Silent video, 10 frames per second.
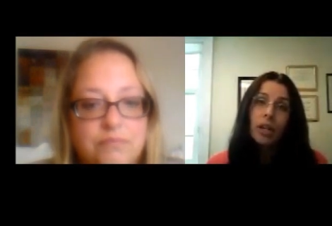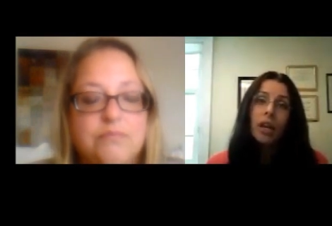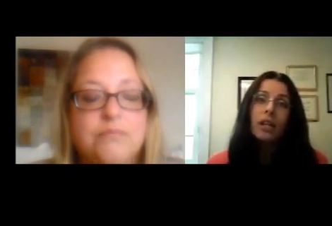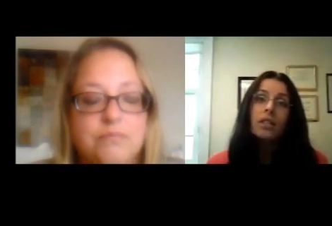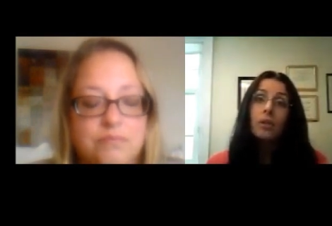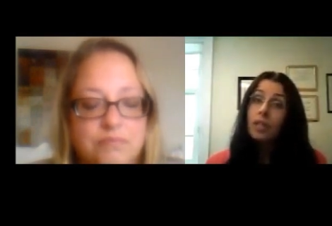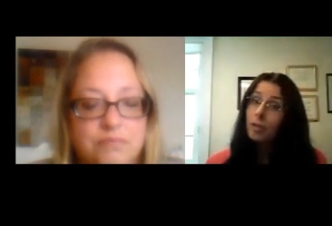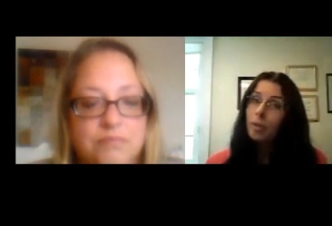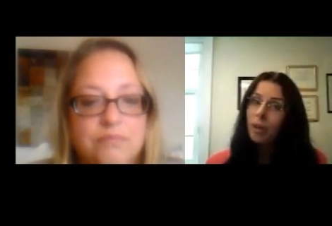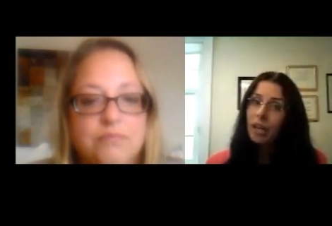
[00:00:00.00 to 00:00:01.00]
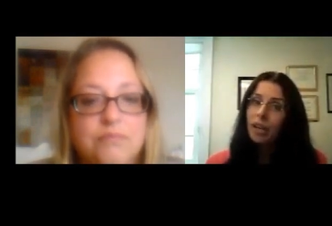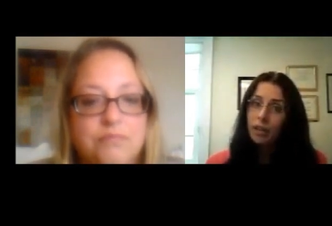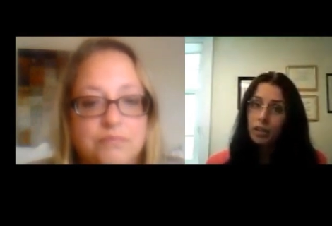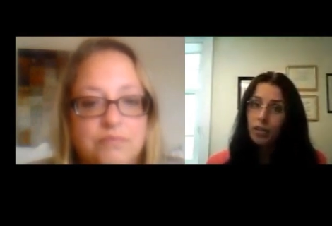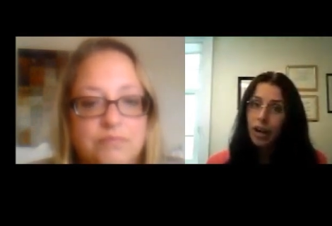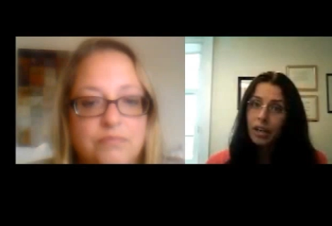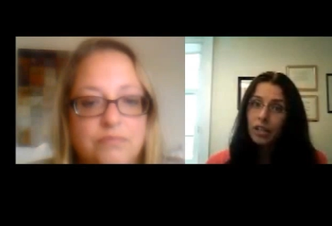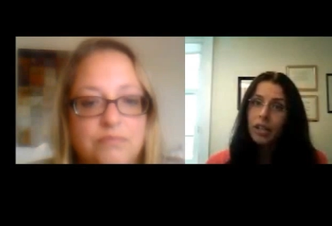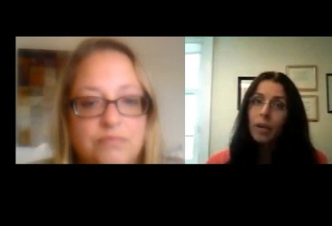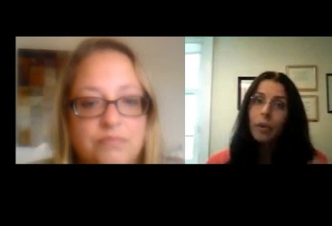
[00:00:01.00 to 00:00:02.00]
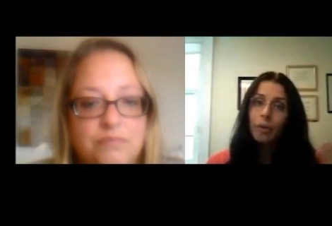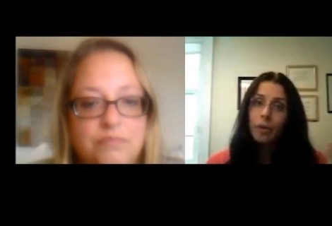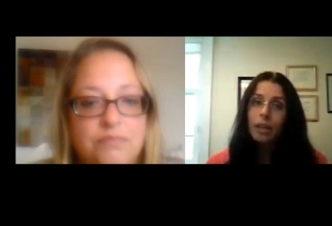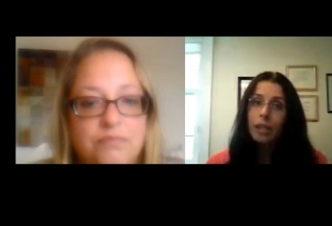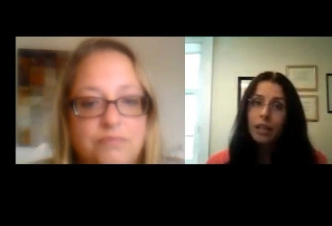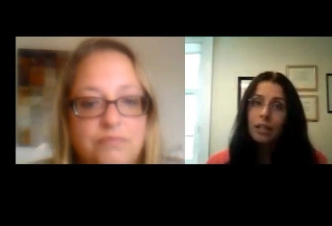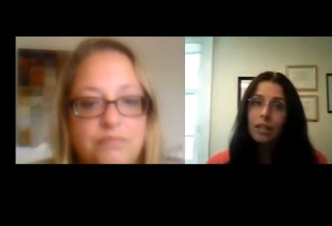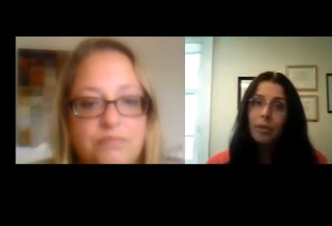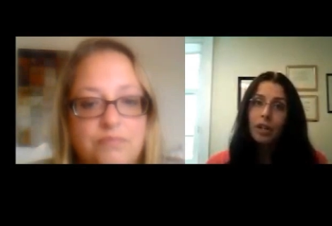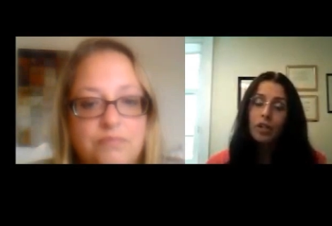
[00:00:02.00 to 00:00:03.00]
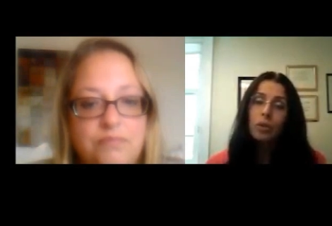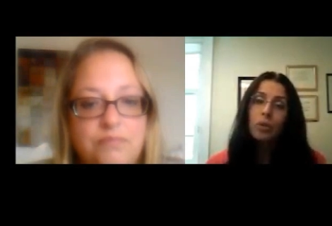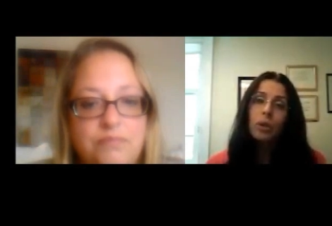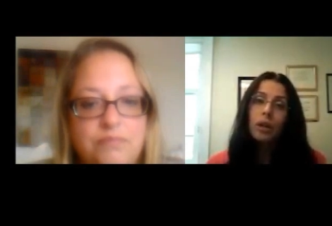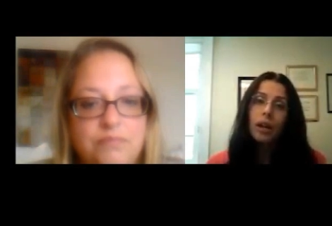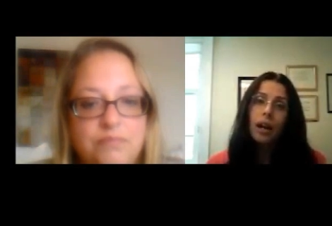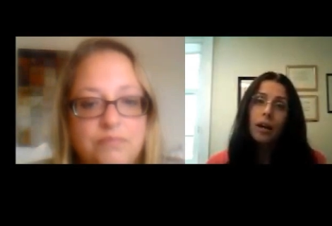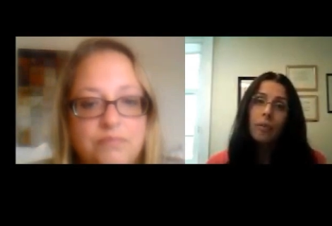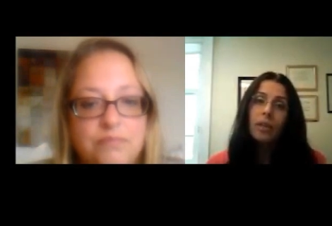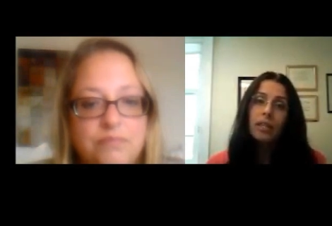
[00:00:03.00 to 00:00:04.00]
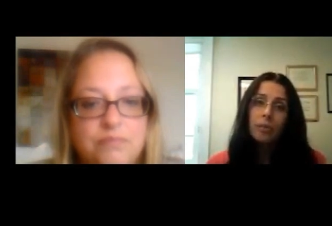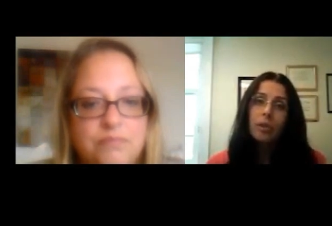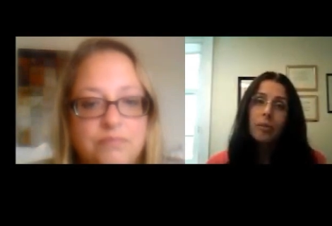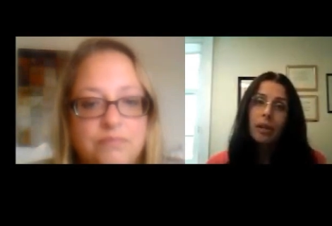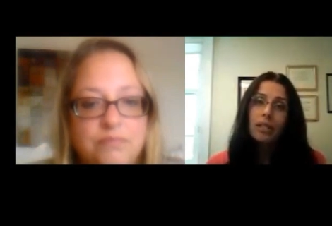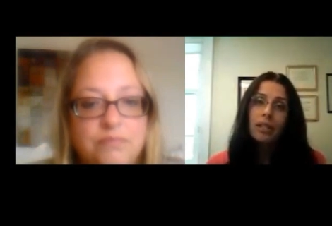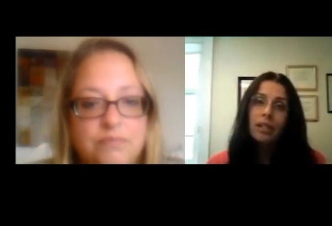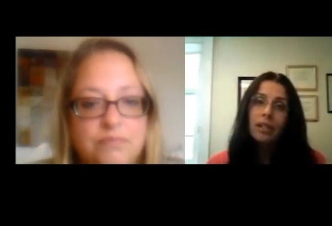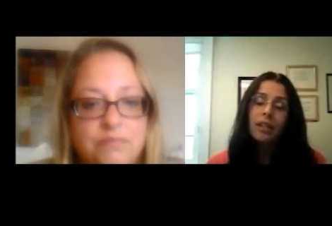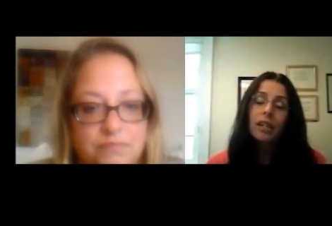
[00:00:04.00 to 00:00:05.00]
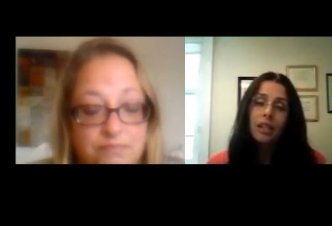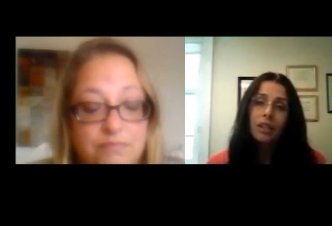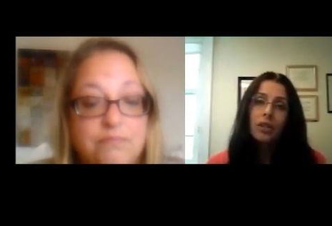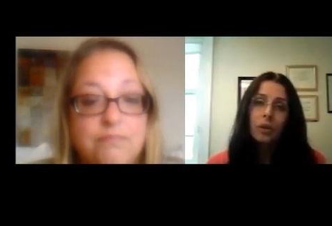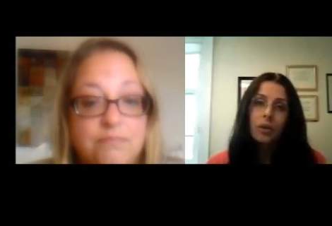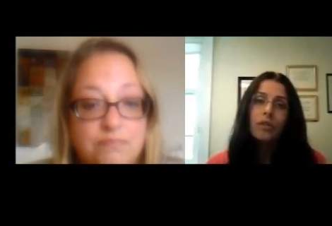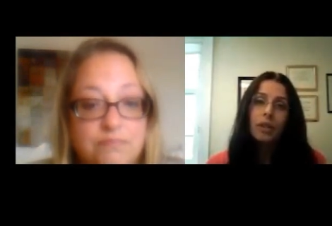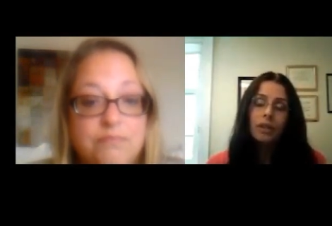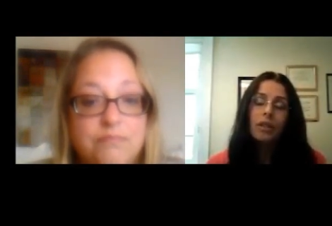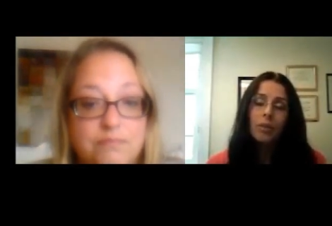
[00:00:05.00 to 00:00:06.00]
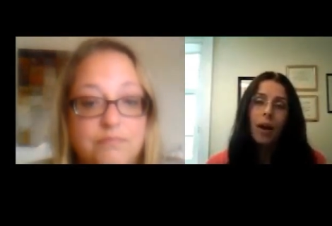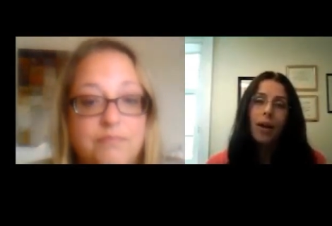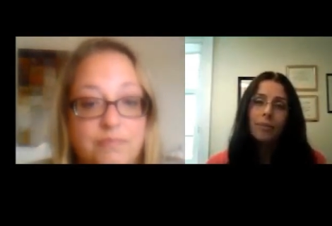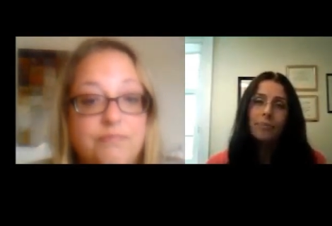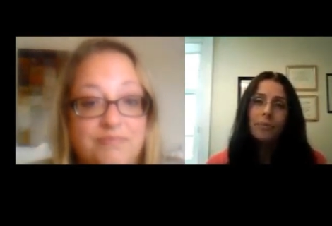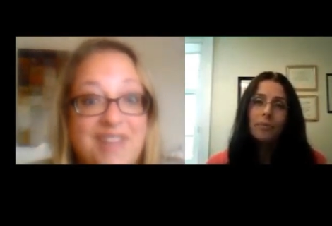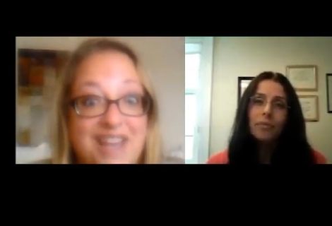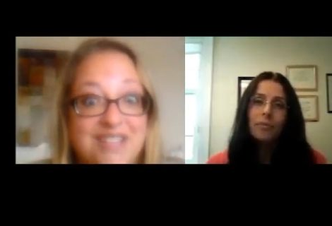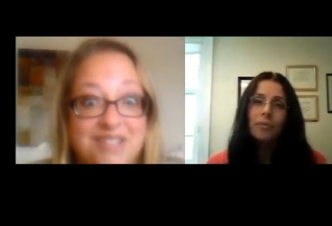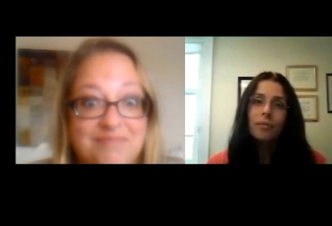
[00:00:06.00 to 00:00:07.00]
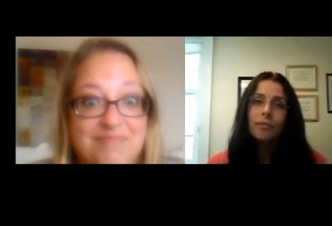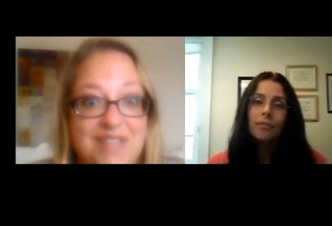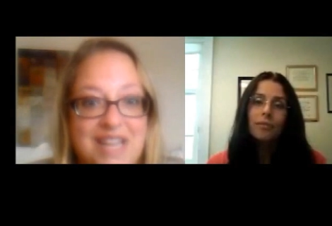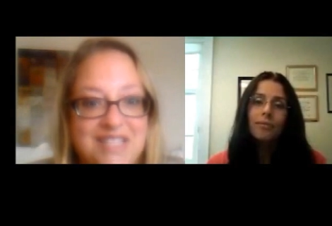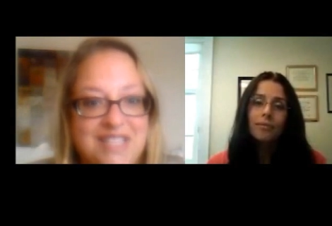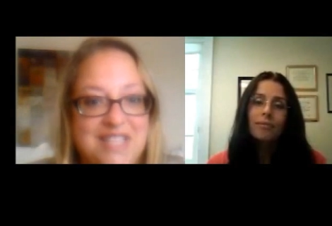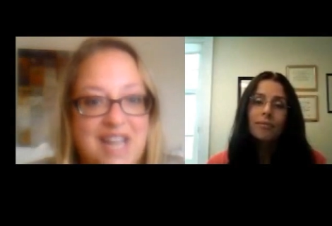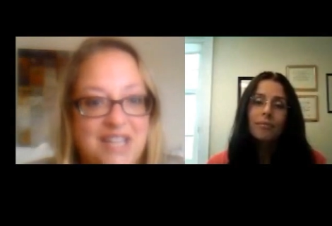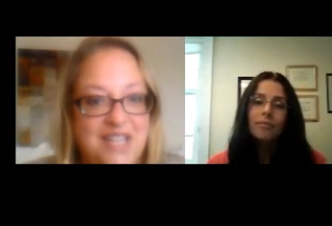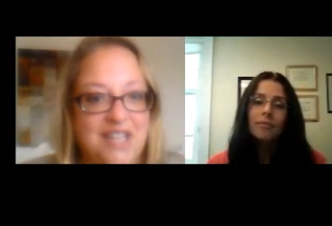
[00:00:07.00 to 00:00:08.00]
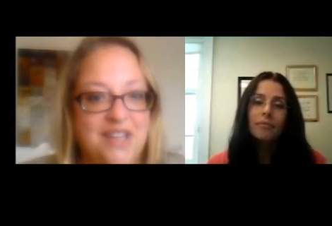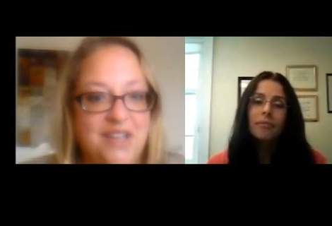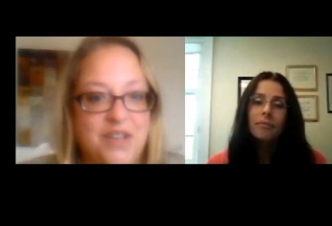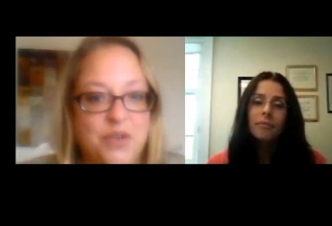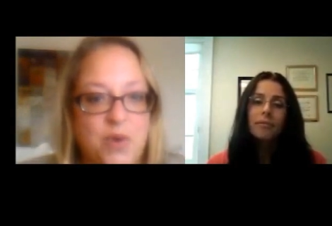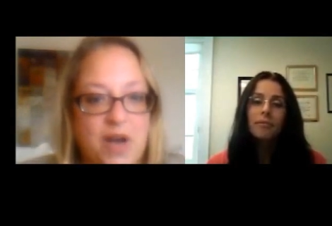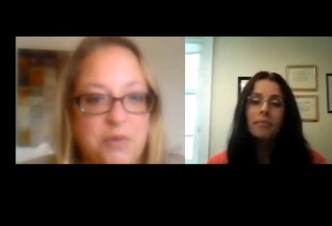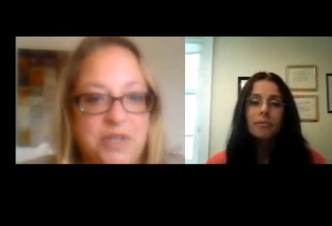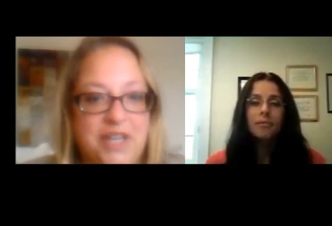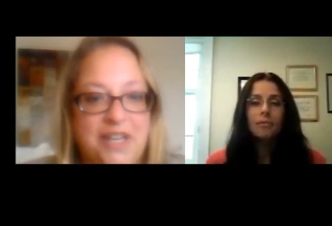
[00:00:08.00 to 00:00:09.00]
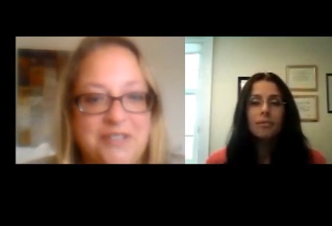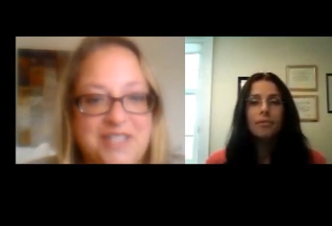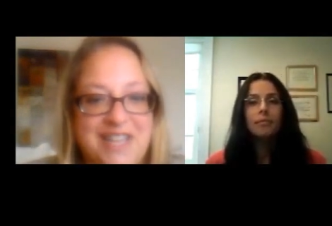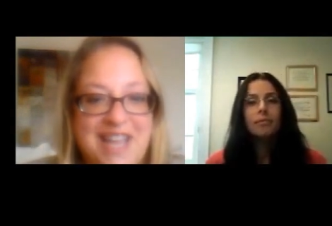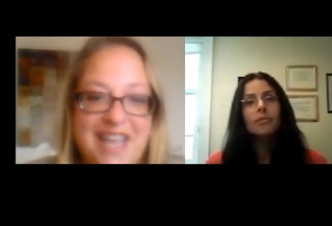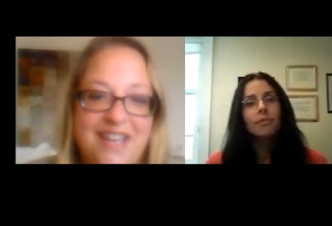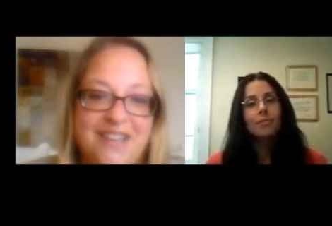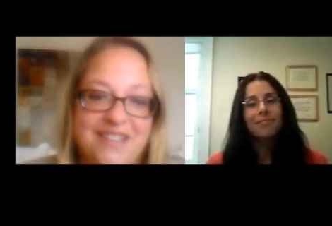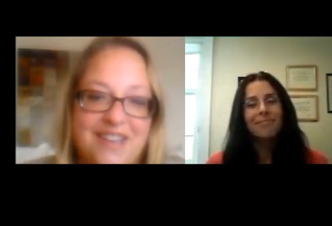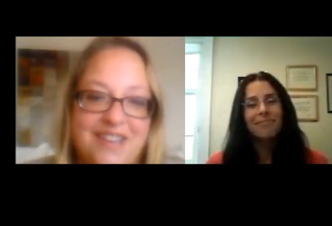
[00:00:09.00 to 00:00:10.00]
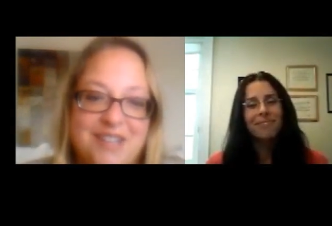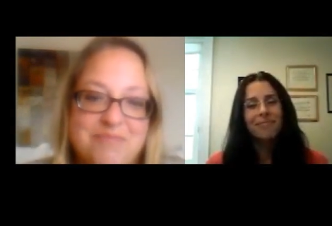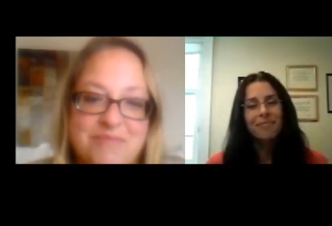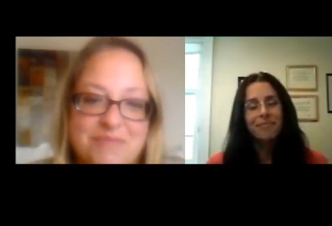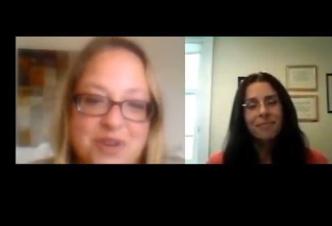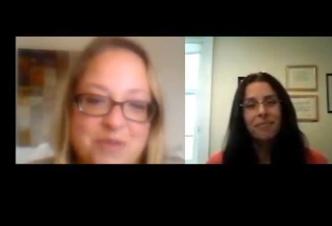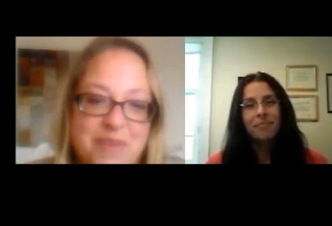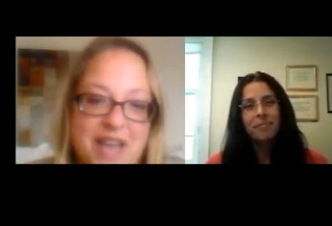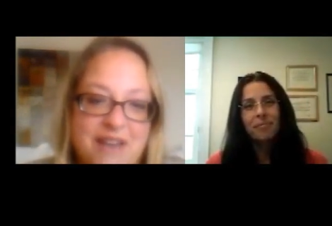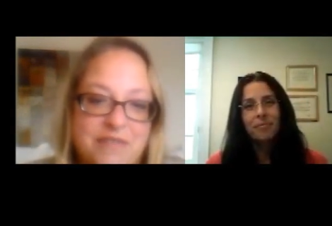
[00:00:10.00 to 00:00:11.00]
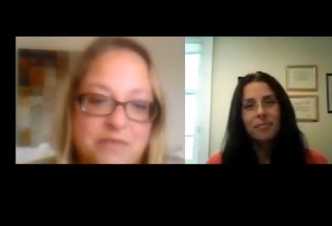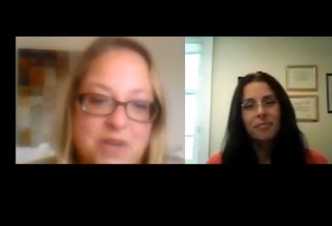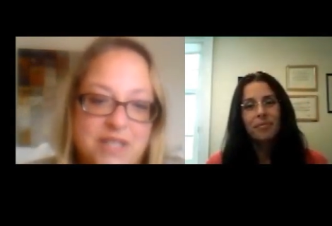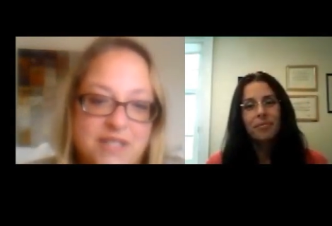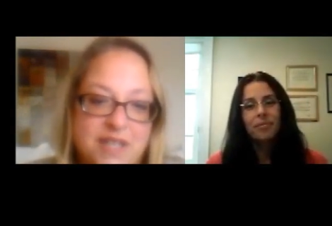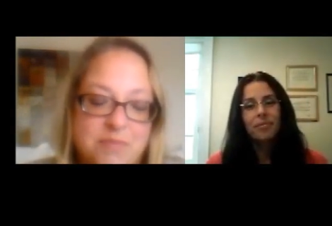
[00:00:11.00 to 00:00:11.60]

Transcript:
Speaker 1: may be another strategy that we really need to make sure is implemented in the eating disorders field as well.
Speaker 2: Yes, and that's exactly why we're here today on behalf of Weight Stigma Awareness